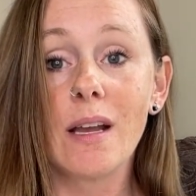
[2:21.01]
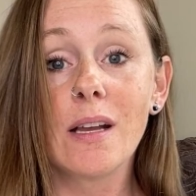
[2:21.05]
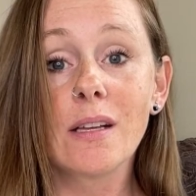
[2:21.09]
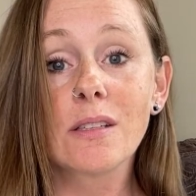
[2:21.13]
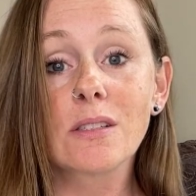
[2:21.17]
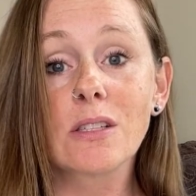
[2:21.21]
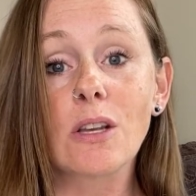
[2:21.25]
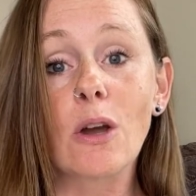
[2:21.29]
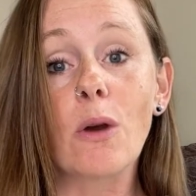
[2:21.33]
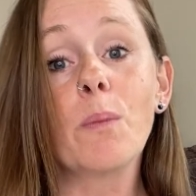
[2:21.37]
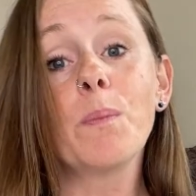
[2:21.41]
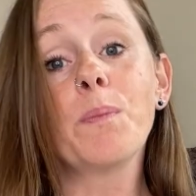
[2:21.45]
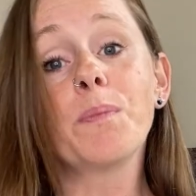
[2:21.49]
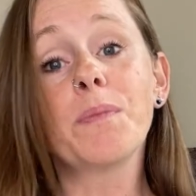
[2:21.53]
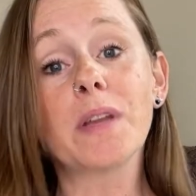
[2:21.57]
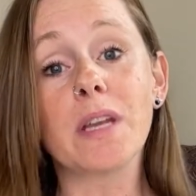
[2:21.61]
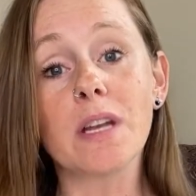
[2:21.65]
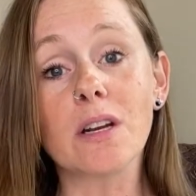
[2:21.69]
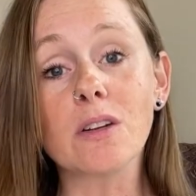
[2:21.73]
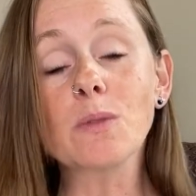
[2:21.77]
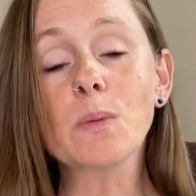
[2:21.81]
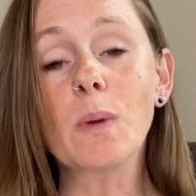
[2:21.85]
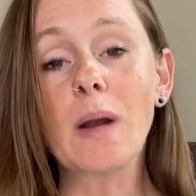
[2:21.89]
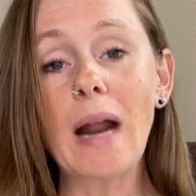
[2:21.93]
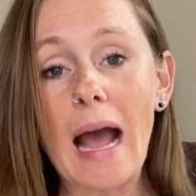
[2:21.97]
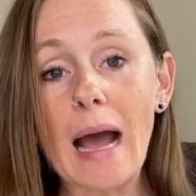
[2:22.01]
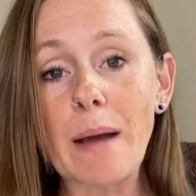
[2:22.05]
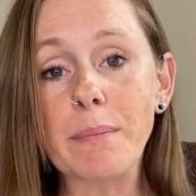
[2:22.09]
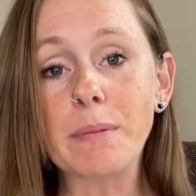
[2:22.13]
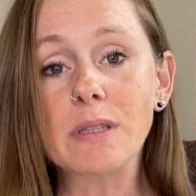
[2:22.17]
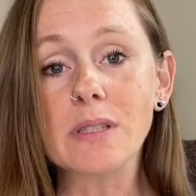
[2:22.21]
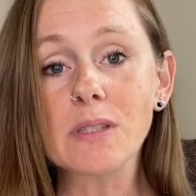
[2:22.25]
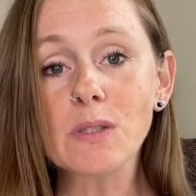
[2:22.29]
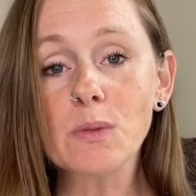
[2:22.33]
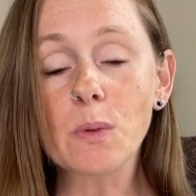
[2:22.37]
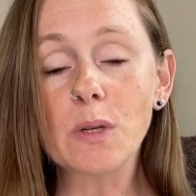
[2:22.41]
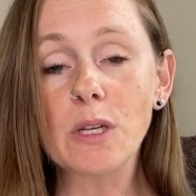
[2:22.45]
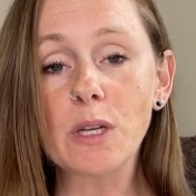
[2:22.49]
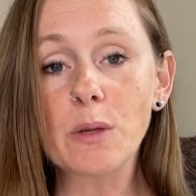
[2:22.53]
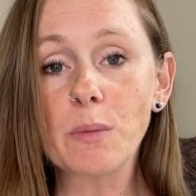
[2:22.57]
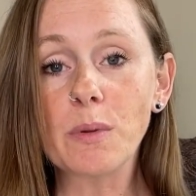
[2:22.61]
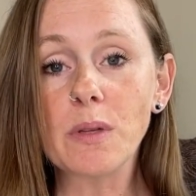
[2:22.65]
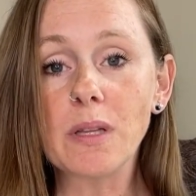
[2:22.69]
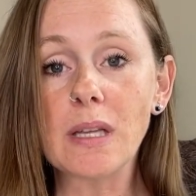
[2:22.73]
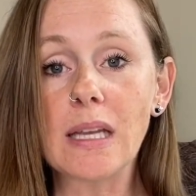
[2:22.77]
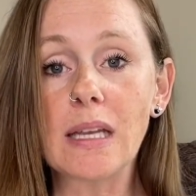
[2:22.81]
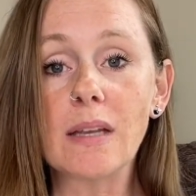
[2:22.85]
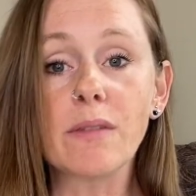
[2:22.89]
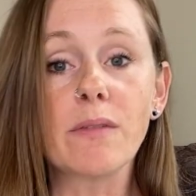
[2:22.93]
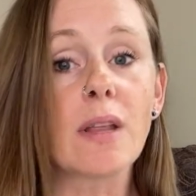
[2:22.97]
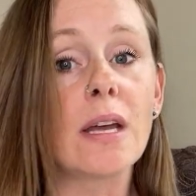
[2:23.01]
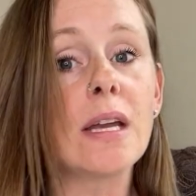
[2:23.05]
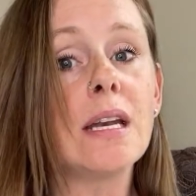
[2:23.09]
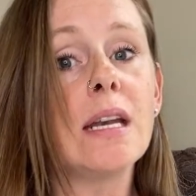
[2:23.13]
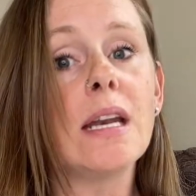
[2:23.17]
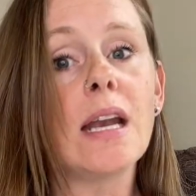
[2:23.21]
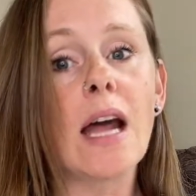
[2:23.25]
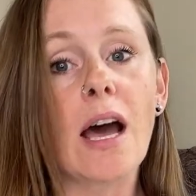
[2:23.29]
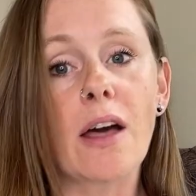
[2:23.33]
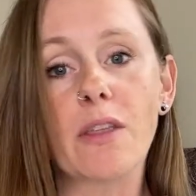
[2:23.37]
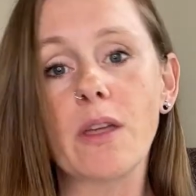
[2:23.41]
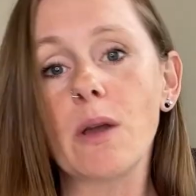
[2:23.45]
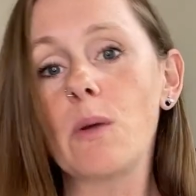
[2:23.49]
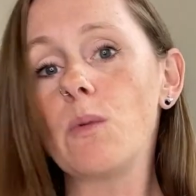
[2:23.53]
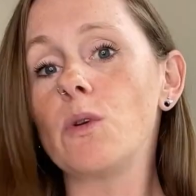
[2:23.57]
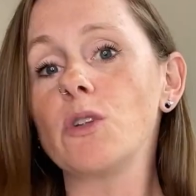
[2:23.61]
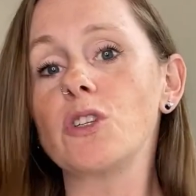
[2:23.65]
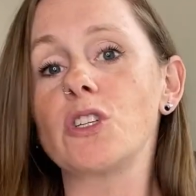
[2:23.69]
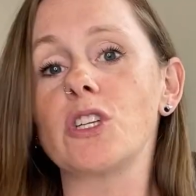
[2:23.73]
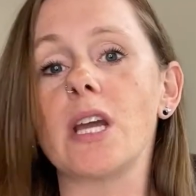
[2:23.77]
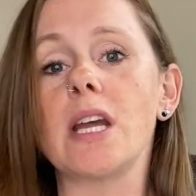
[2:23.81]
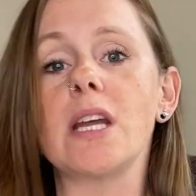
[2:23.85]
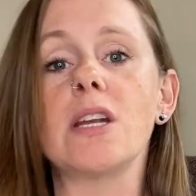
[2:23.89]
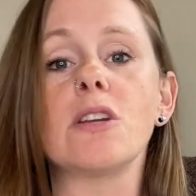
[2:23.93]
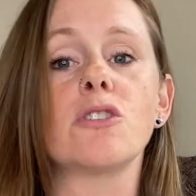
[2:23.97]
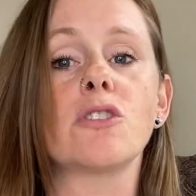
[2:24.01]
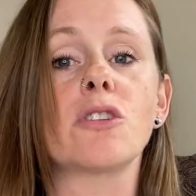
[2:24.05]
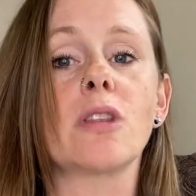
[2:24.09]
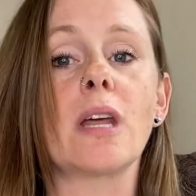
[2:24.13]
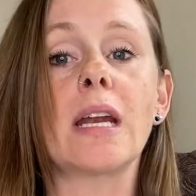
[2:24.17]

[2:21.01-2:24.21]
So here's what happens when you believe that nothing will change,